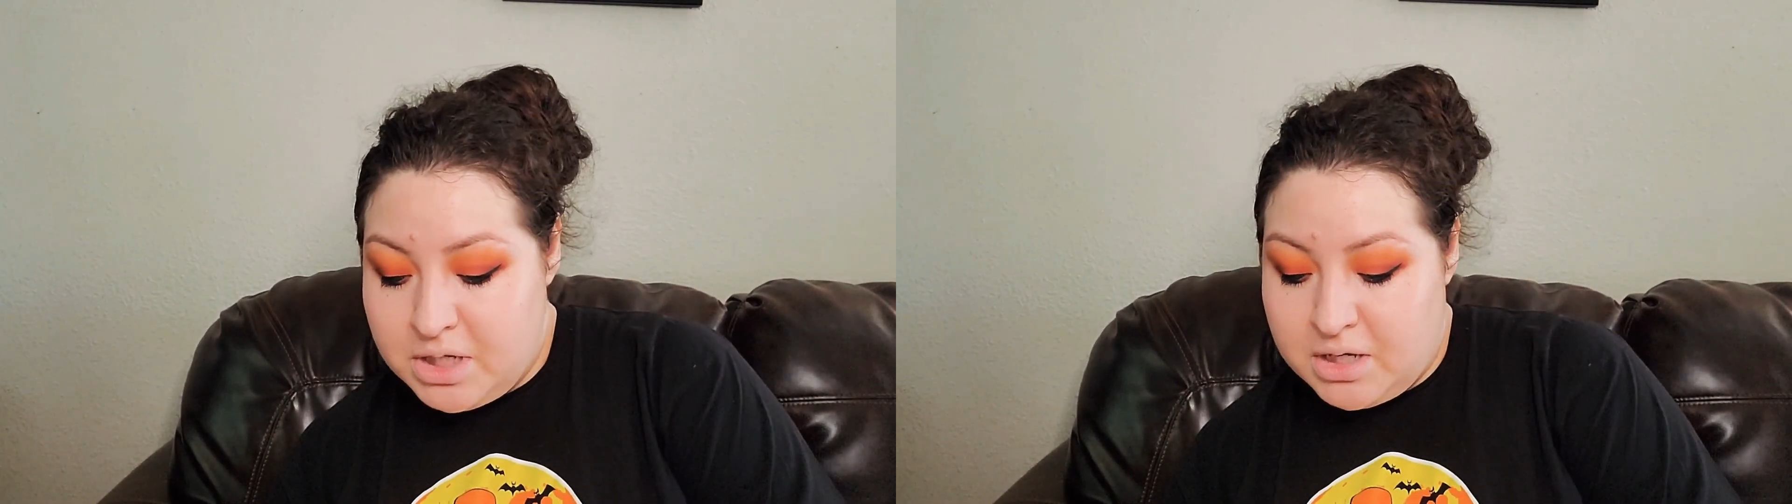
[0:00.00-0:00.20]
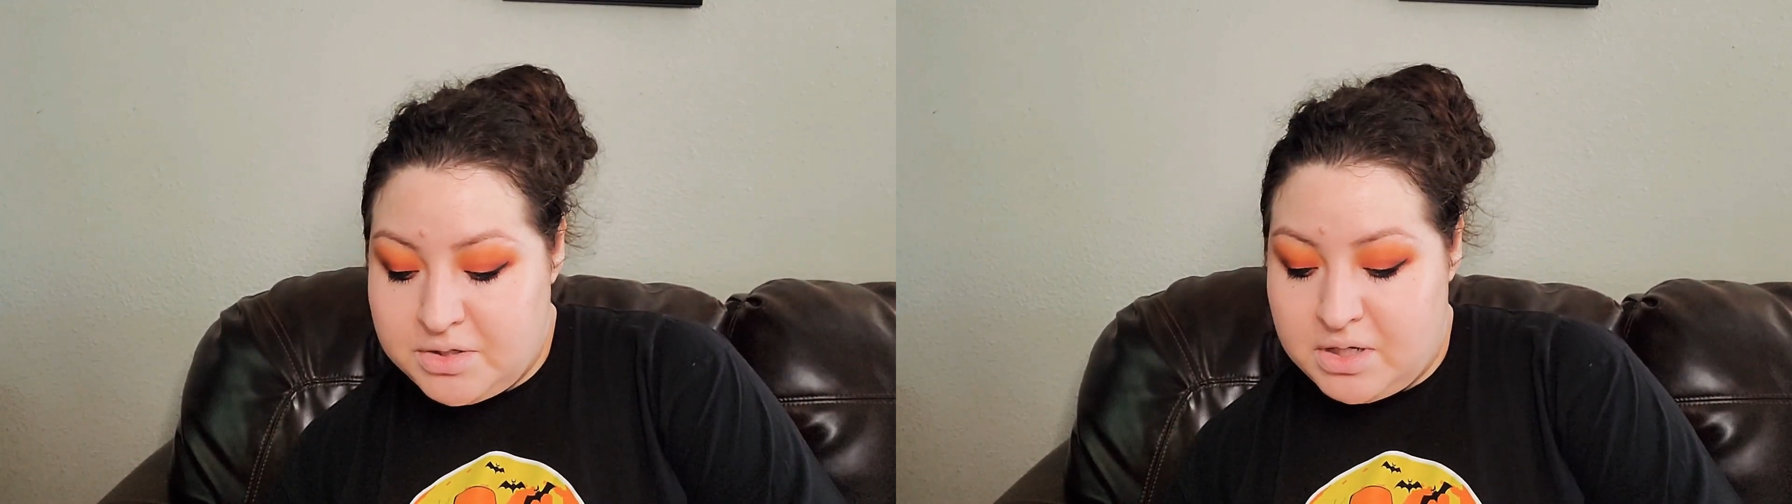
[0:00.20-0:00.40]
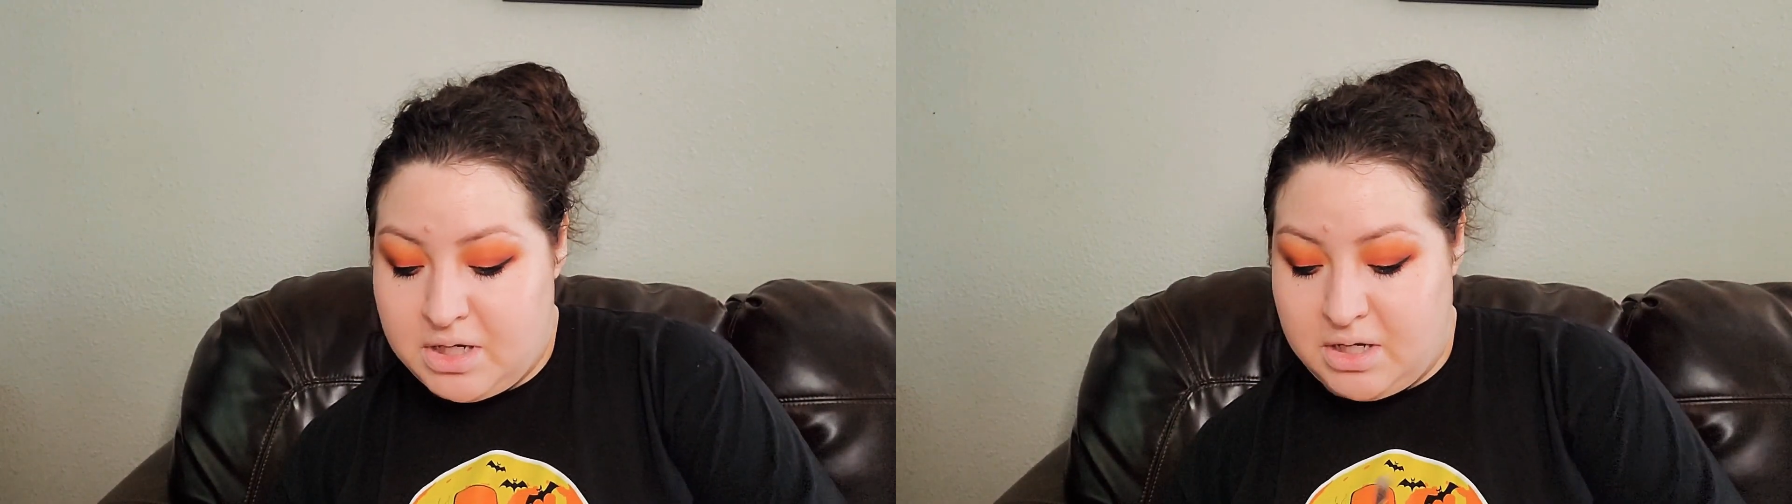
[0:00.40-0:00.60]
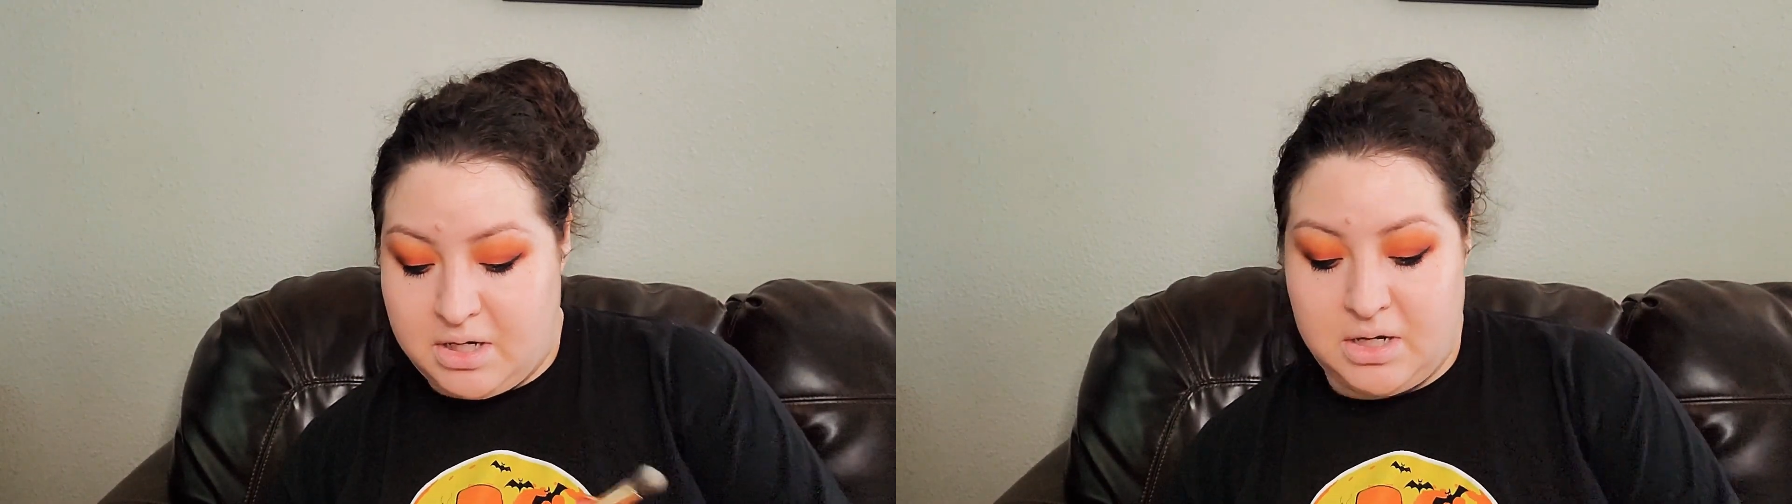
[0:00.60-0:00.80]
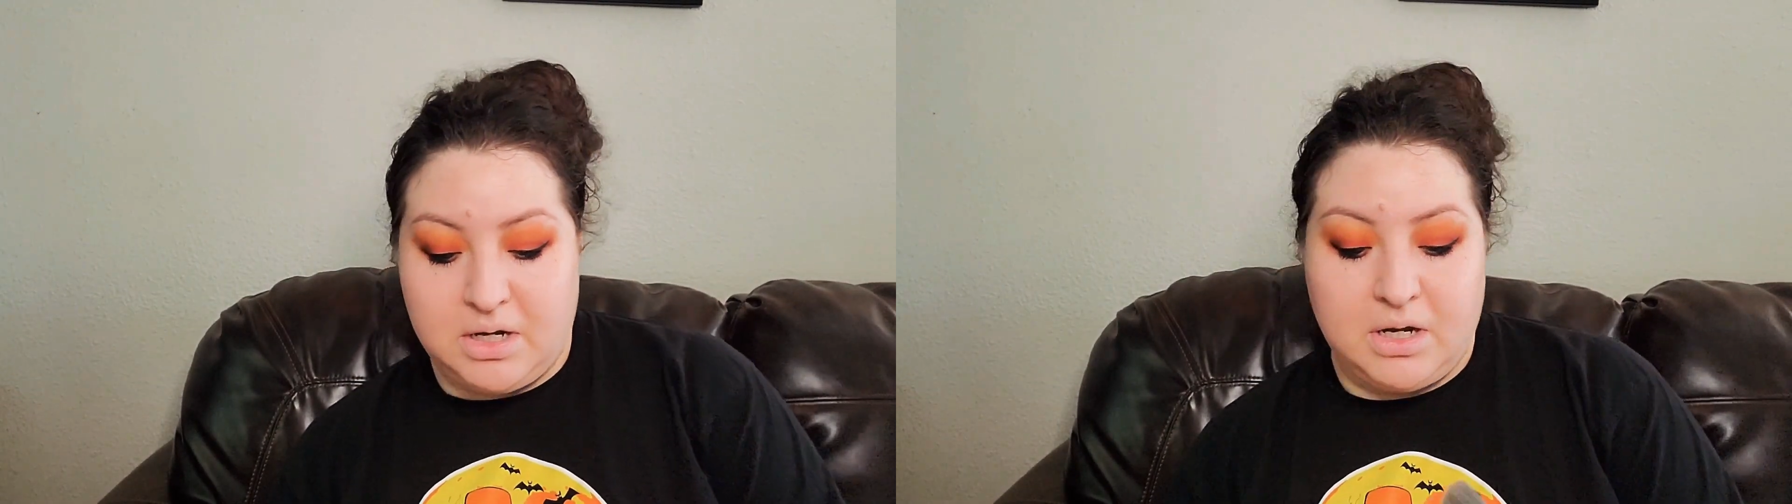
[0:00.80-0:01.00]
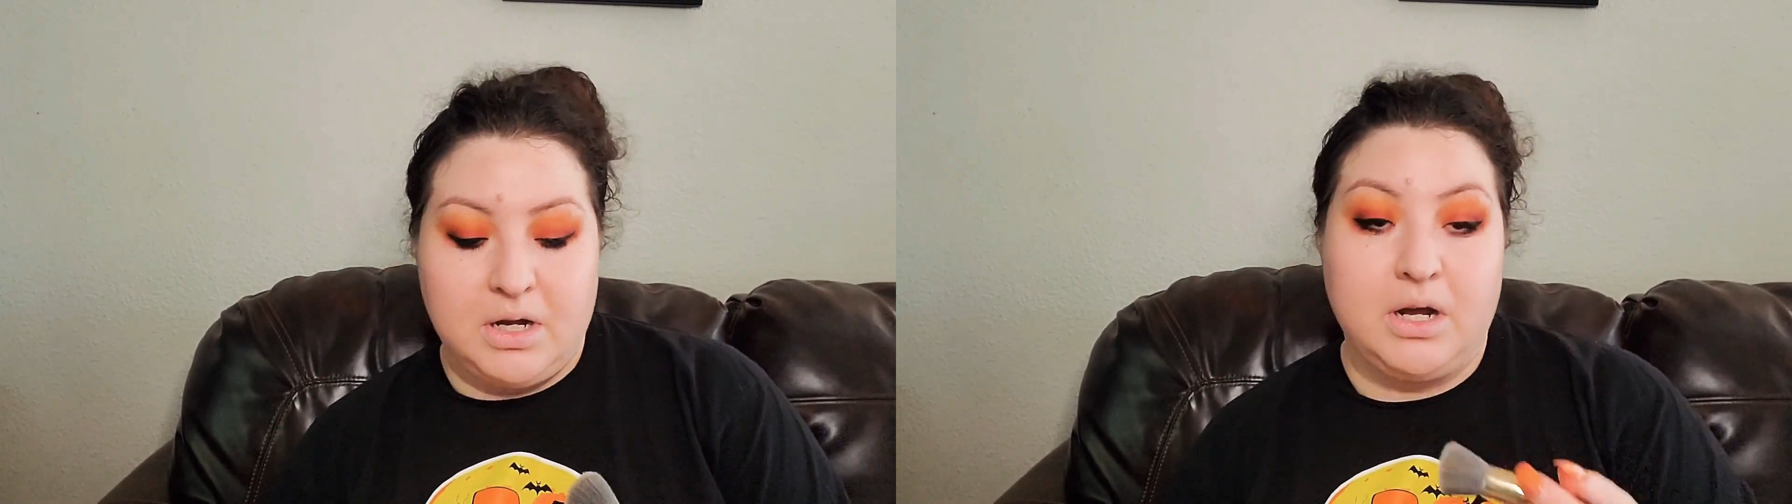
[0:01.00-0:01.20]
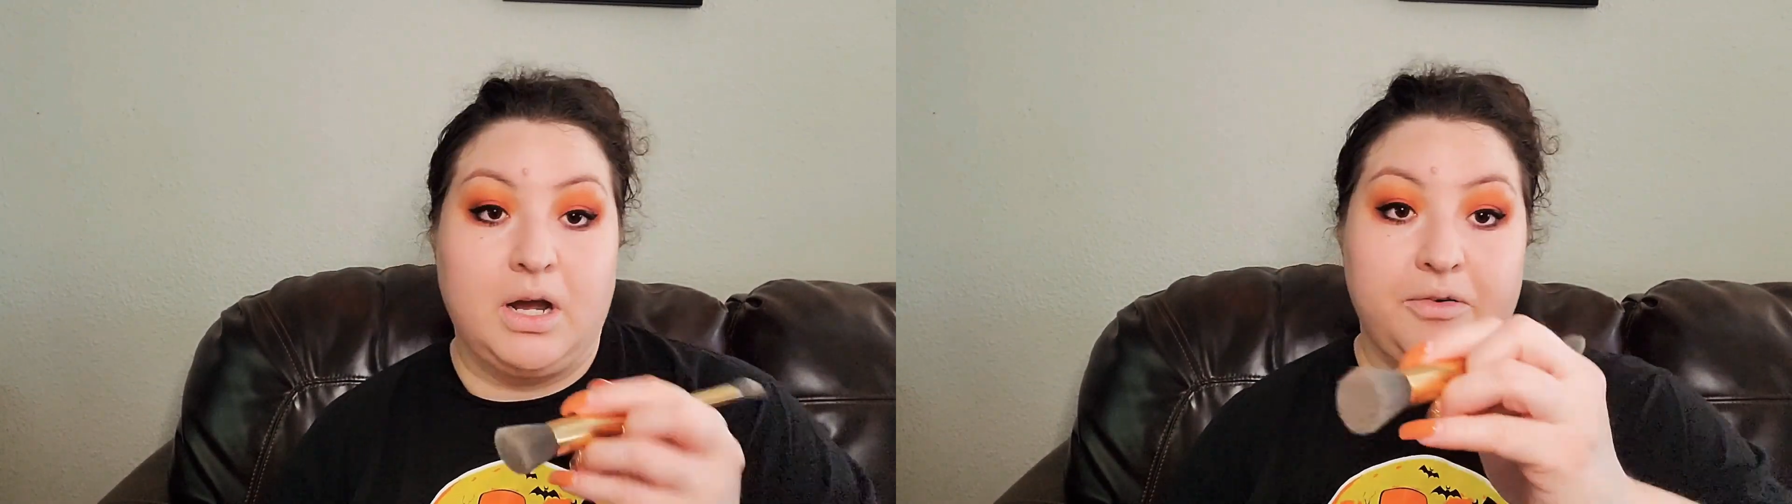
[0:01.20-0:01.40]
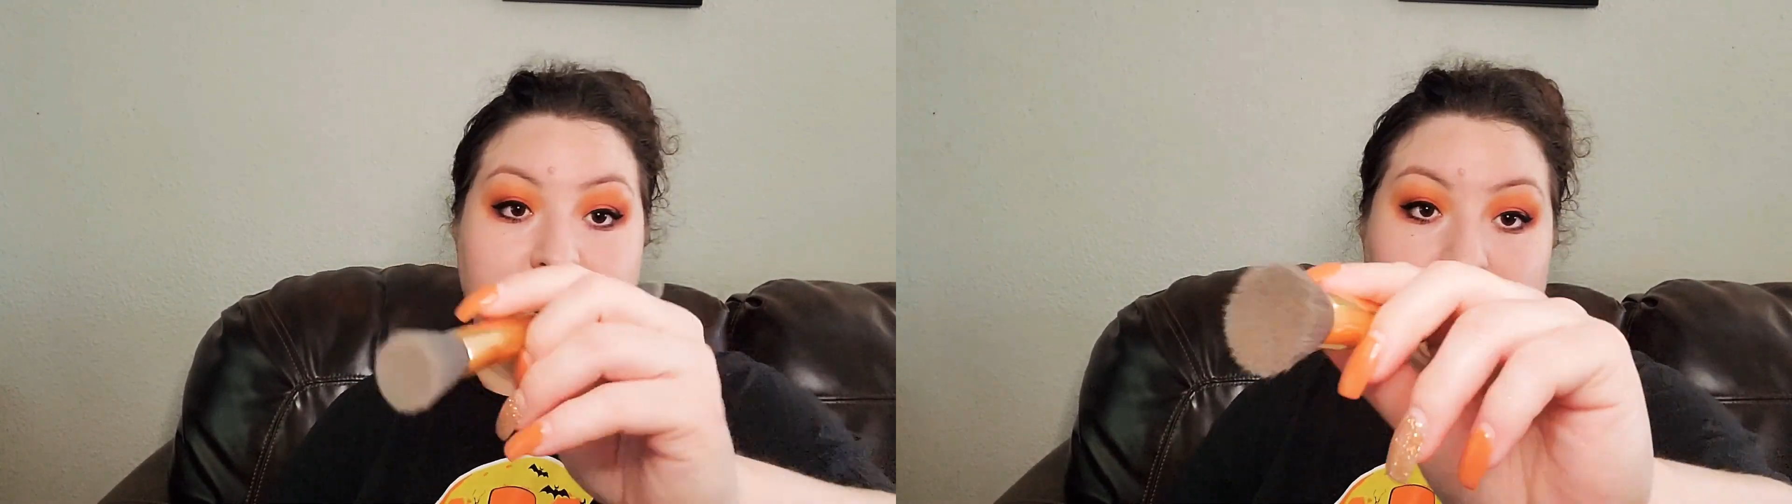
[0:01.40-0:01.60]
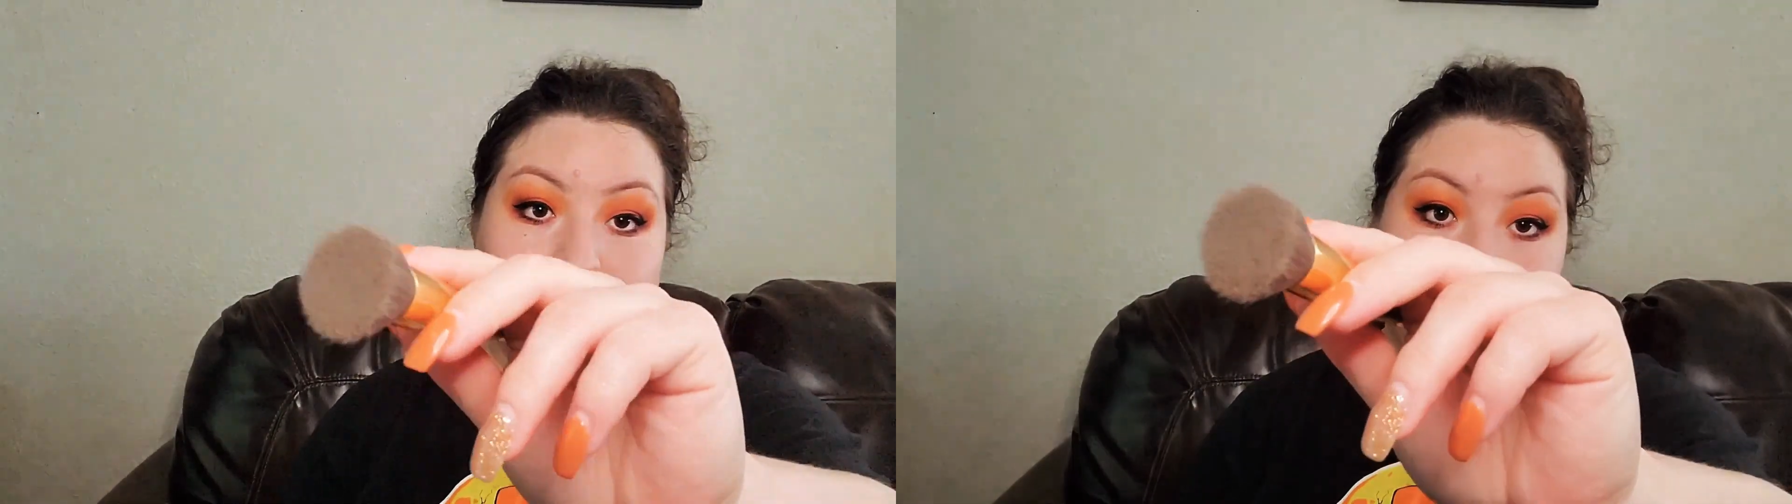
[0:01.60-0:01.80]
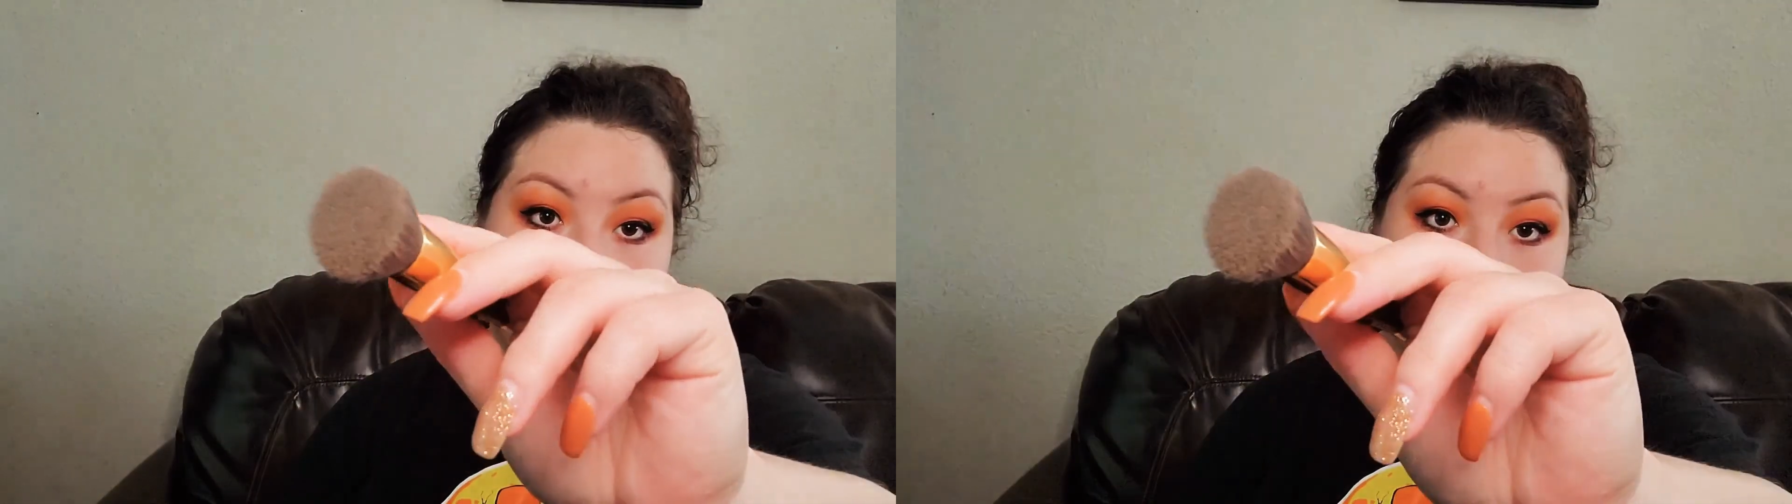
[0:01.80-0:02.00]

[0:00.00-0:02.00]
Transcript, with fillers: actually i found it